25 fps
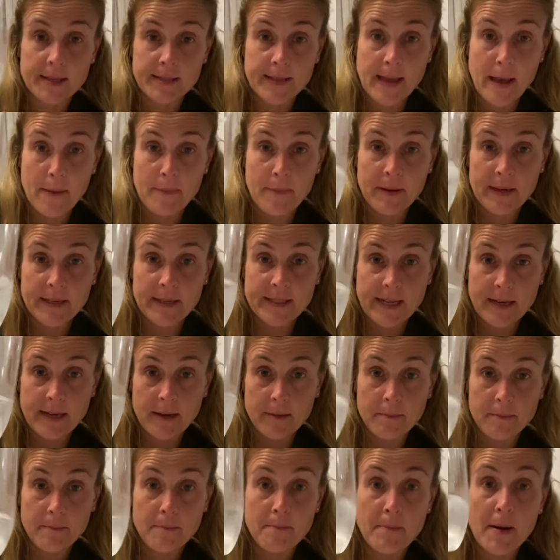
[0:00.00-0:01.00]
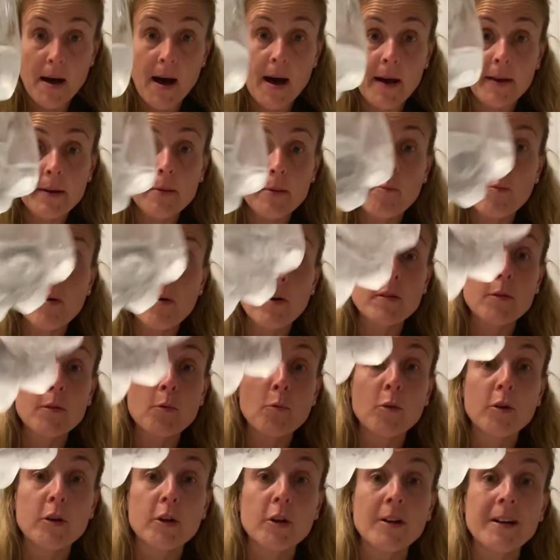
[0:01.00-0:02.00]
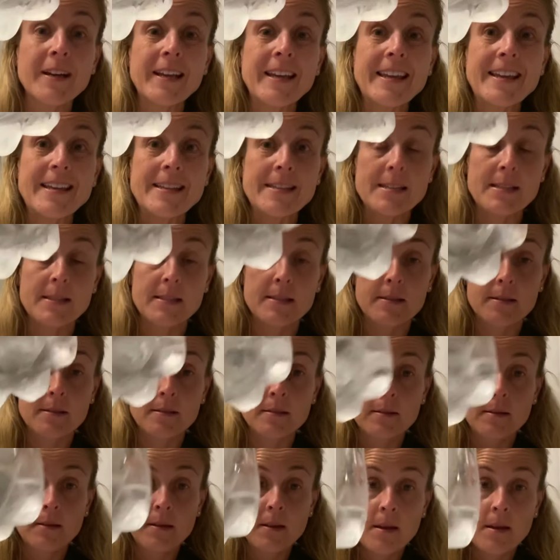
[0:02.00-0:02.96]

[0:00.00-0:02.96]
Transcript: happening down bottom where the water is.